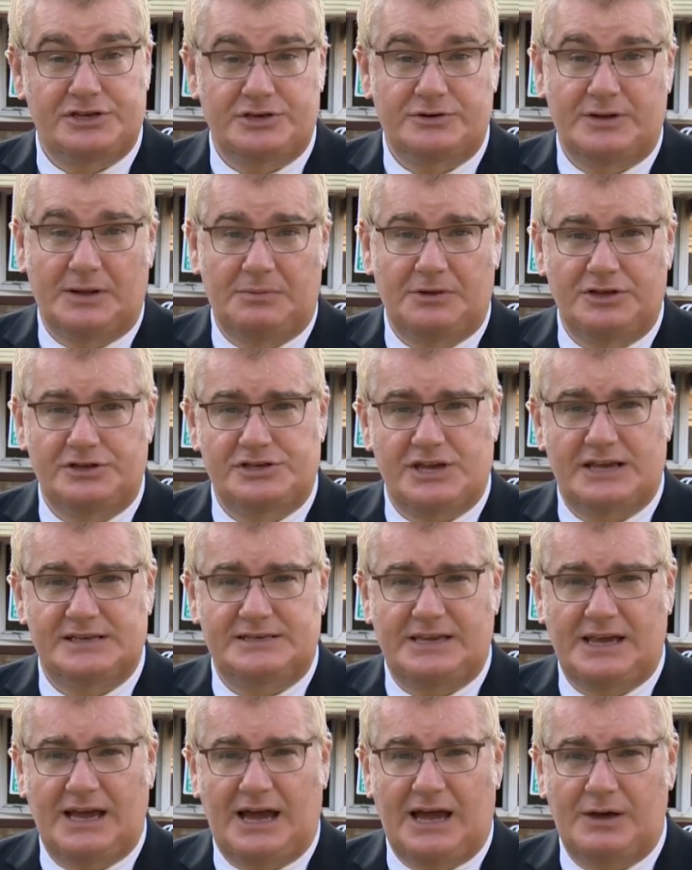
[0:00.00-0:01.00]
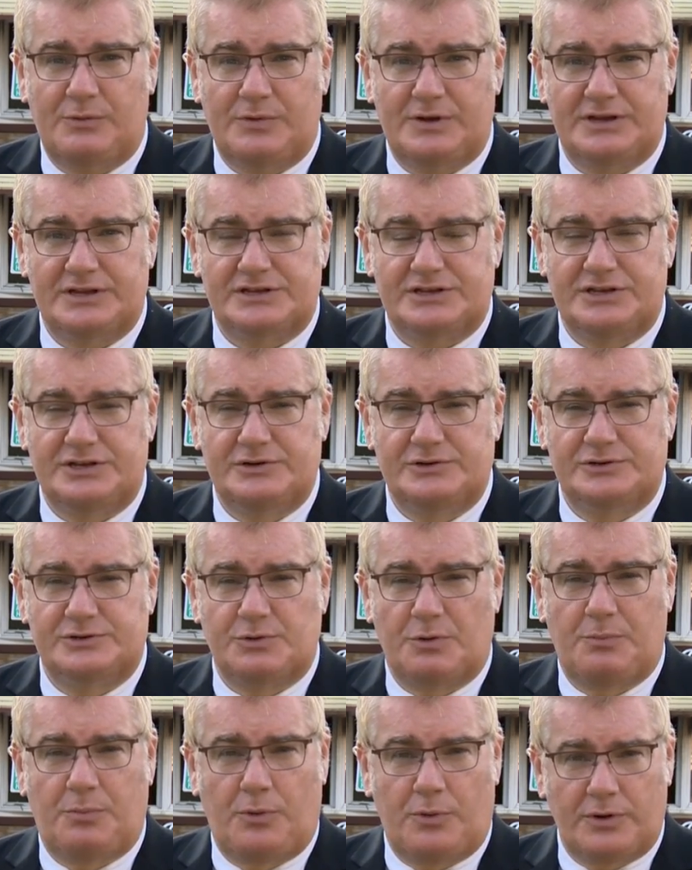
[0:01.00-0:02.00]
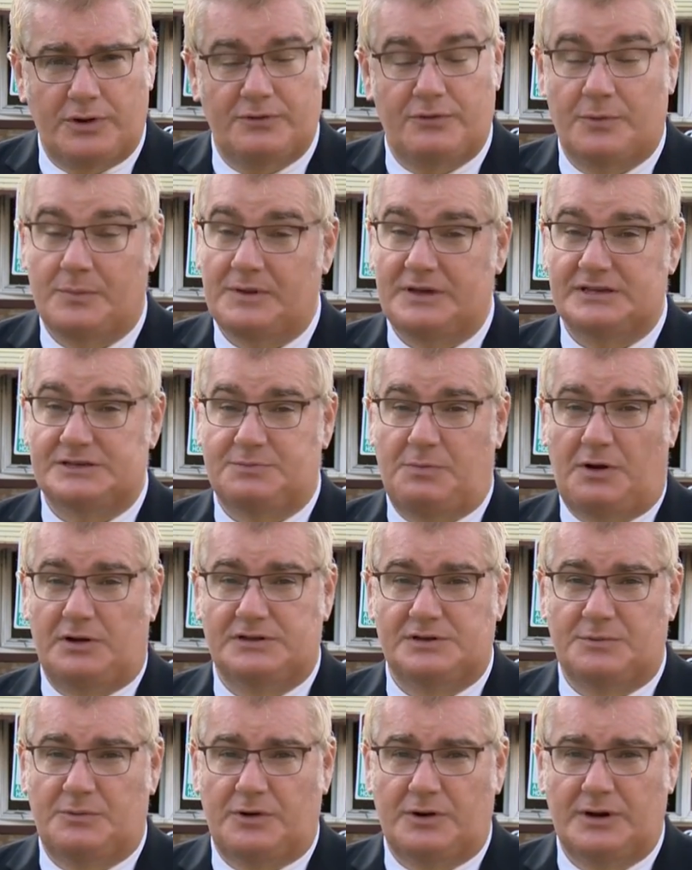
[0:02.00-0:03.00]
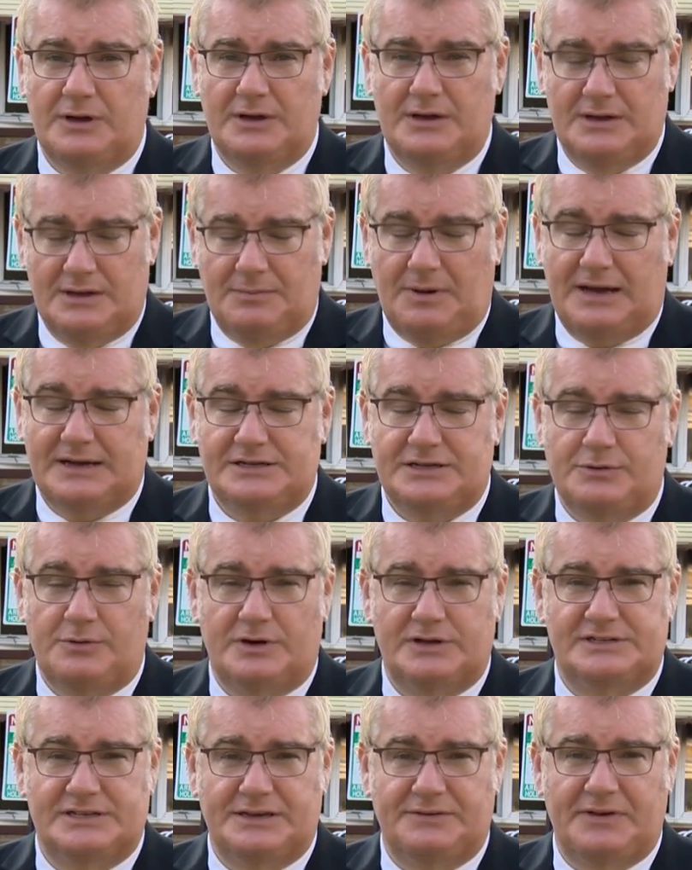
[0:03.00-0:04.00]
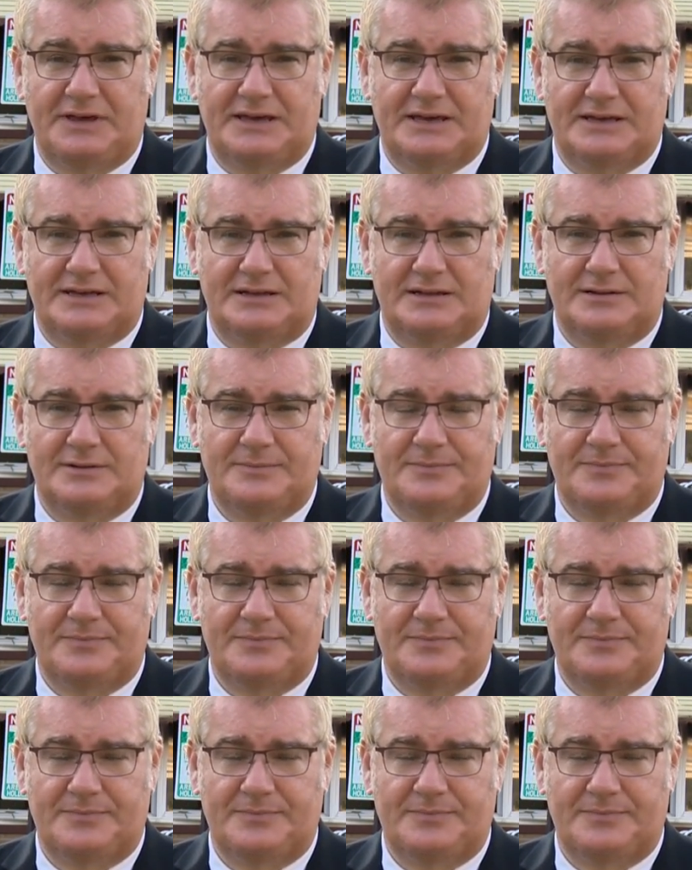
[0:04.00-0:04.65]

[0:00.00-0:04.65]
Schuh, WJZ Eyewitness News, reporting from East Baltimore. Back to you on TV Hill.